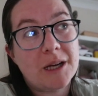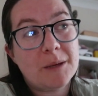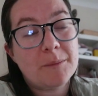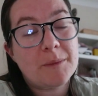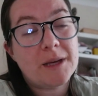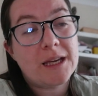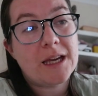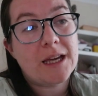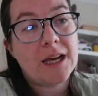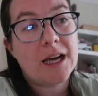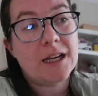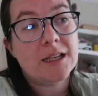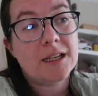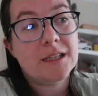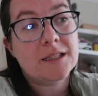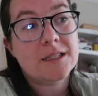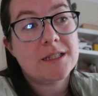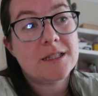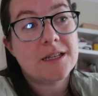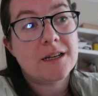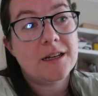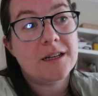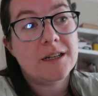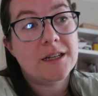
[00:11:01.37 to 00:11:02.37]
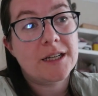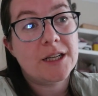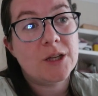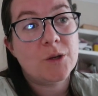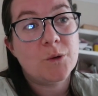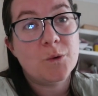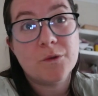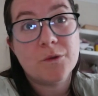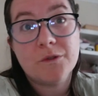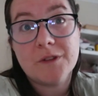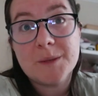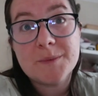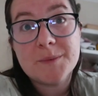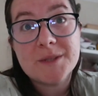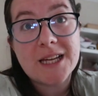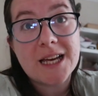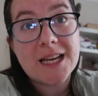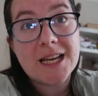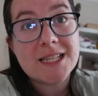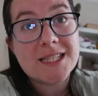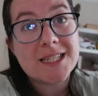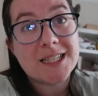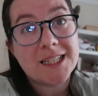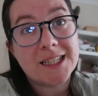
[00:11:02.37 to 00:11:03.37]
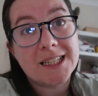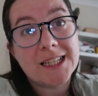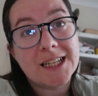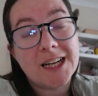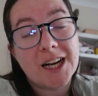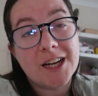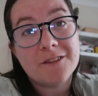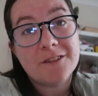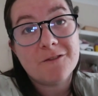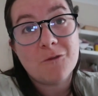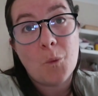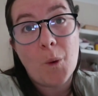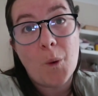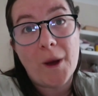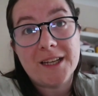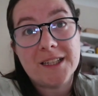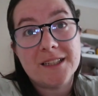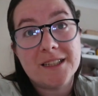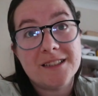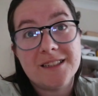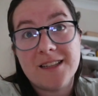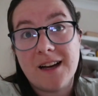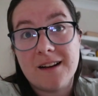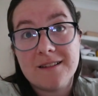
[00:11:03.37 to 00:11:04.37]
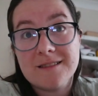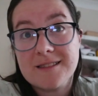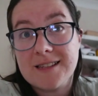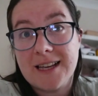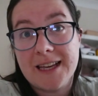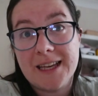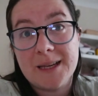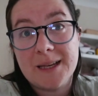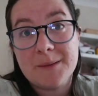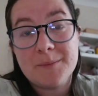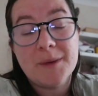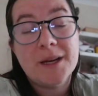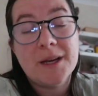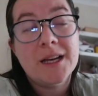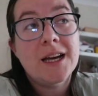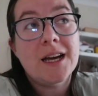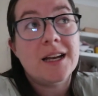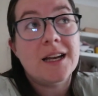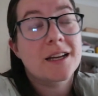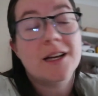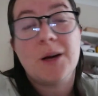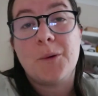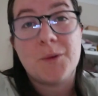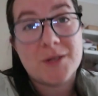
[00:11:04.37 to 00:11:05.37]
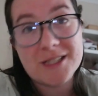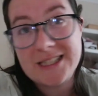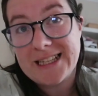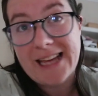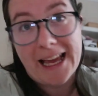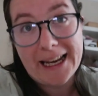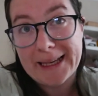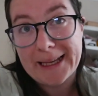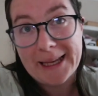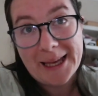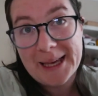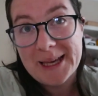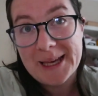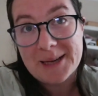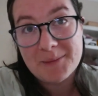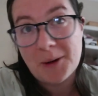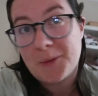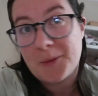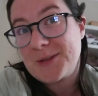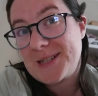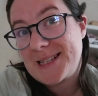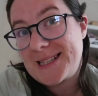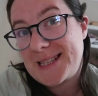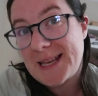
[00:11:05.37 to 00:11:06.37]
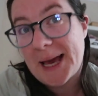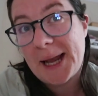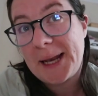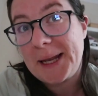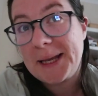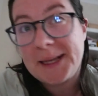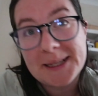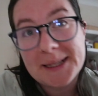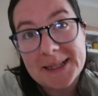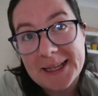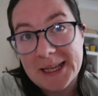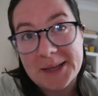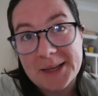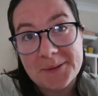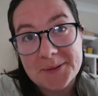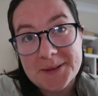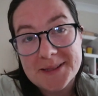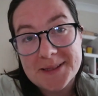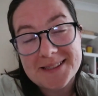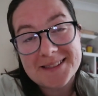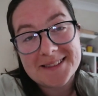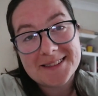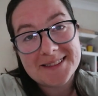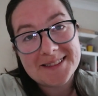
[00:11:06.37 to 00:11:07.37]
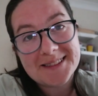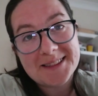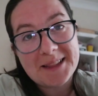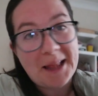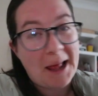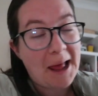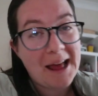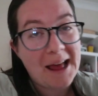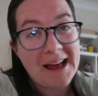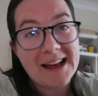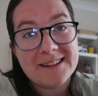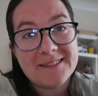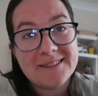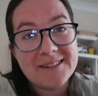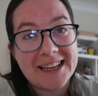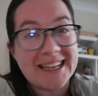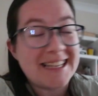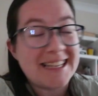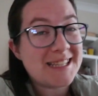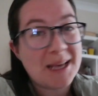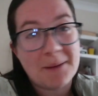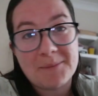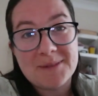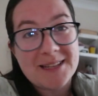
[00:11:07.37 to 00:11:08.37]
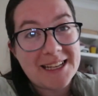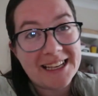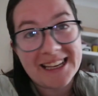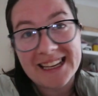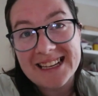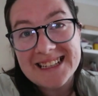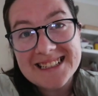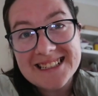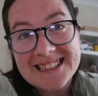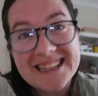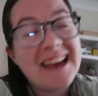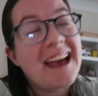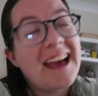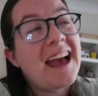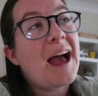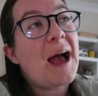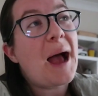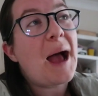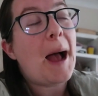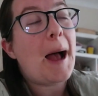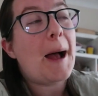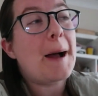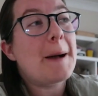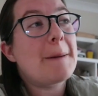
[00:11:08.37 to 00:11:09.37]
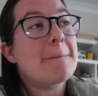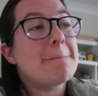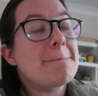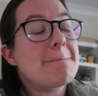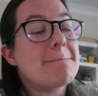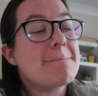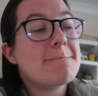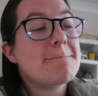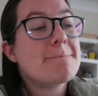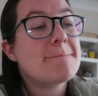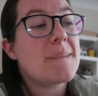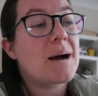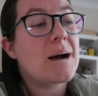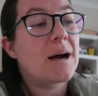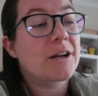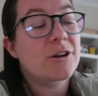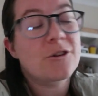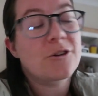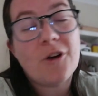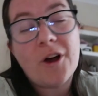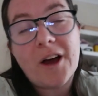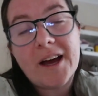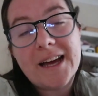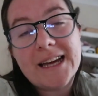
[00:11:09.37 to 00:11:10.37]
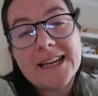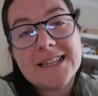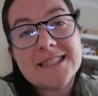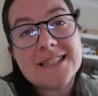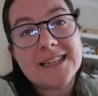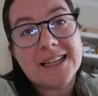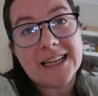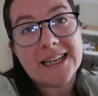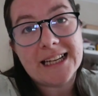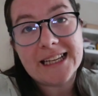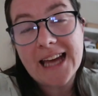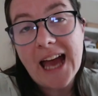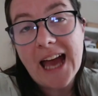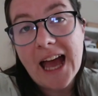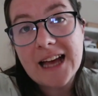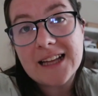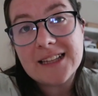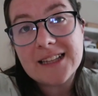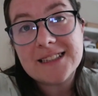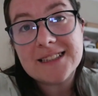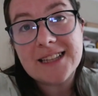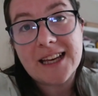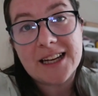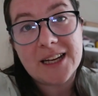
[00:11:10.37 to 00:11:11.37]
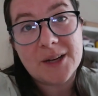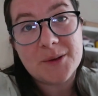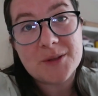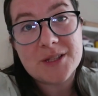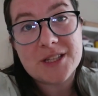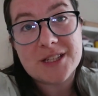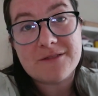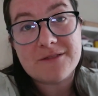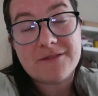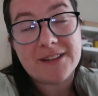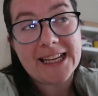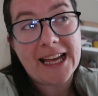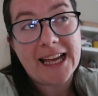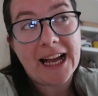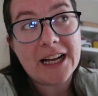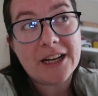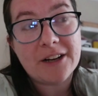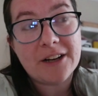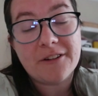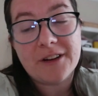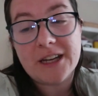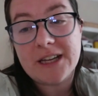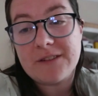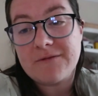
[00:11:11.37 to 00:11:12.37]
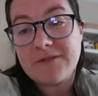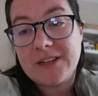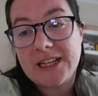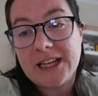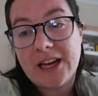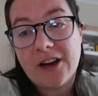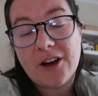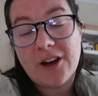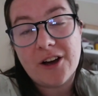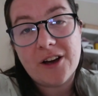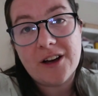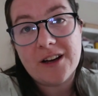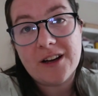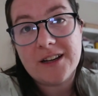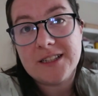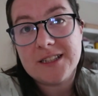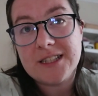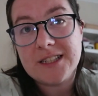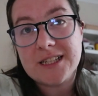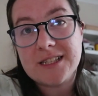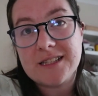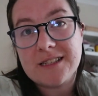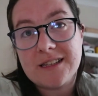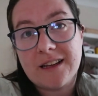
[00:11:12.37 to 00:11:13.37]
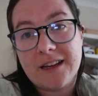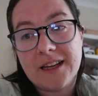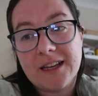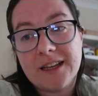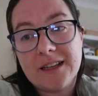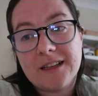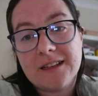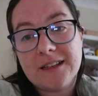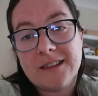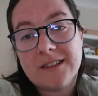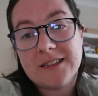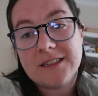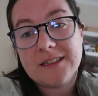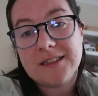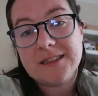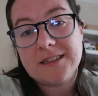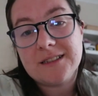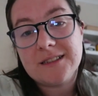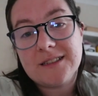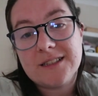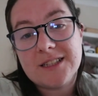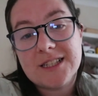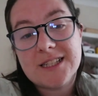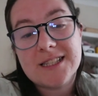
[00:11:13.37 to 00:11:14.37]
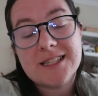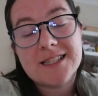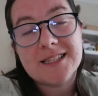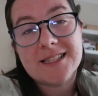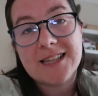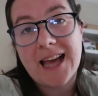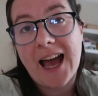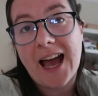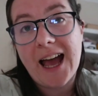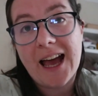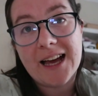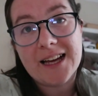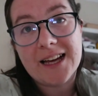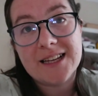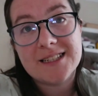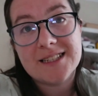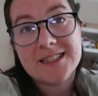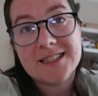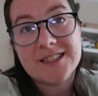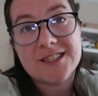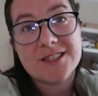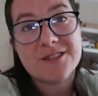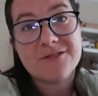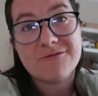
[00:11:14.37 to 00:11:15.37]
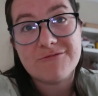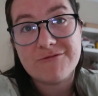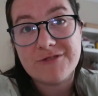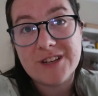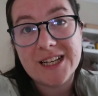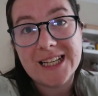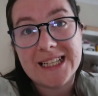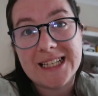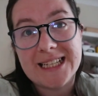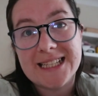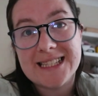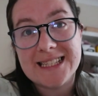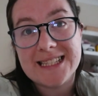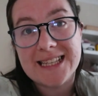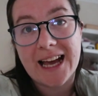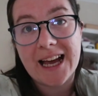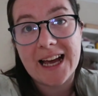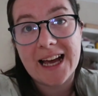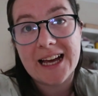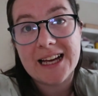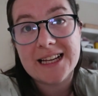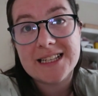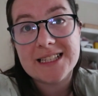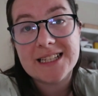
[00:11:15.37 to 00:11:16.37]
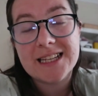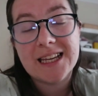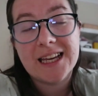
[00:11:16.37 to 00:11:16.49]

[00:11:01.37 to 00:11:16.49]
me, and I called Phil upstairs and I kind of went nuts at him. Like, I wasn't yelling at him, I was just yelling and he was there accepting it. I cried and I yelled and I was just really angry and really hurt and just like, just sad, just really sad,